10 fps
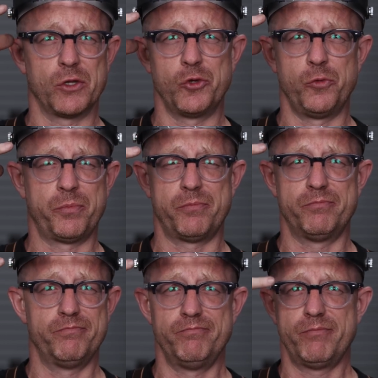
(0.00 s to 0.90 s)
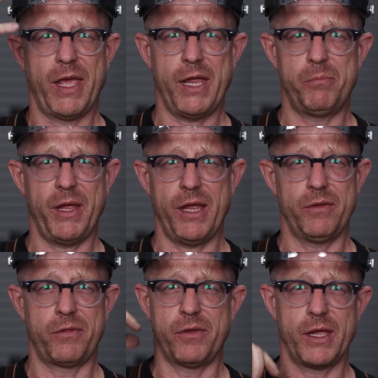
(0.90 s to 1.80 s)
loupe
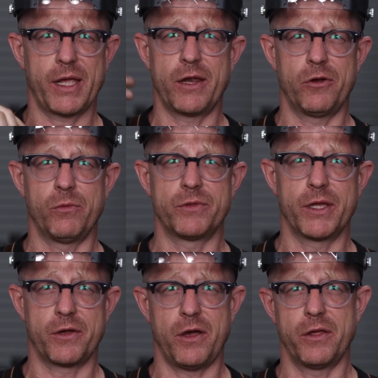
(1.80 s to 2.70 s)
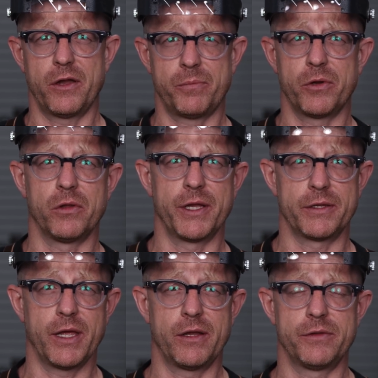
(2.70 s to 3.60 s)
headband thing. I don't know what they call it. I'll put a
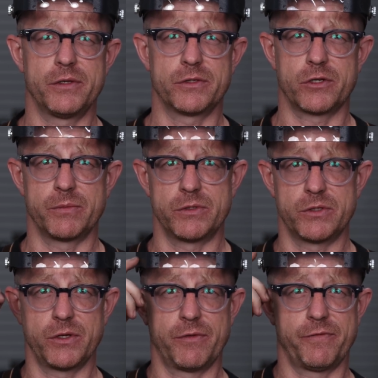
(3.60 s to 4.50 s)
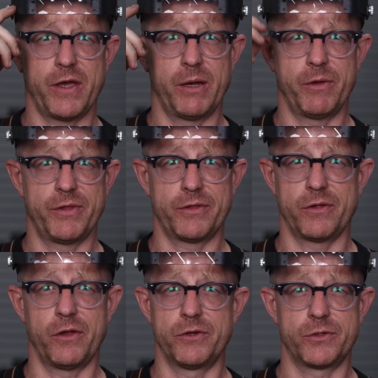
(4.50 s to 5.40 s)
link down in the description so you can find them. I think
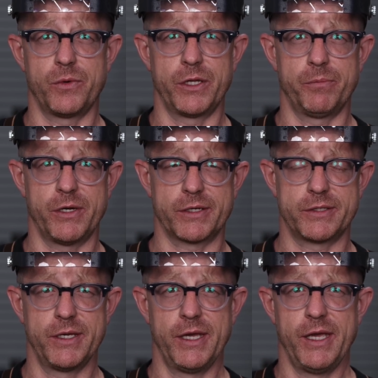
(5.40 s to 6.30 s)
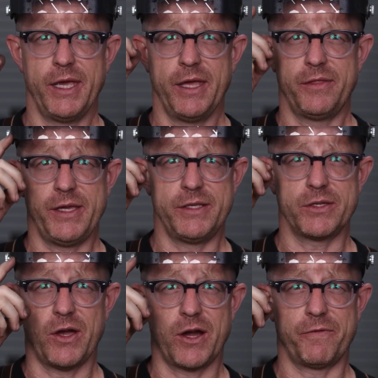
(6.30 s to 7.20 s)
they're under 20 bucks.
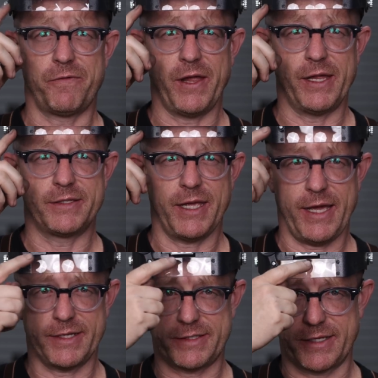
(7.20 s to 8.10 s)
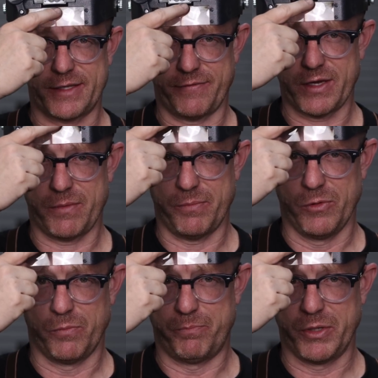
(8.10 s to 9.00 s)
These are fantastic. They've got a
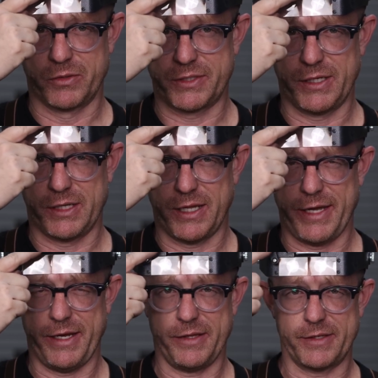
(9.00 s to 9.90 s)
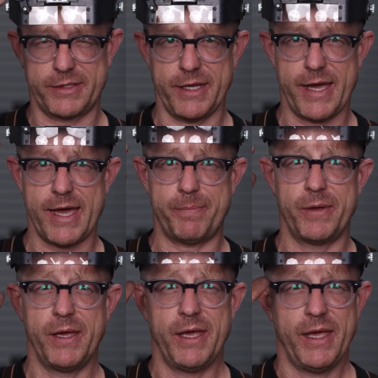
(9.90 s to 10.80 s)
little built-in light at the
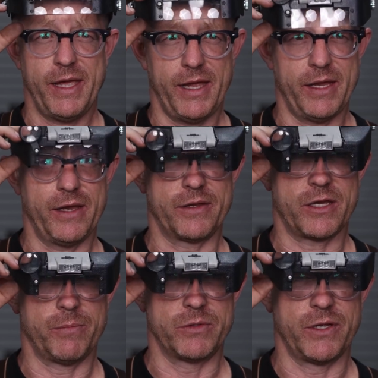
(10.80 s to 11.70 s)
top and a couple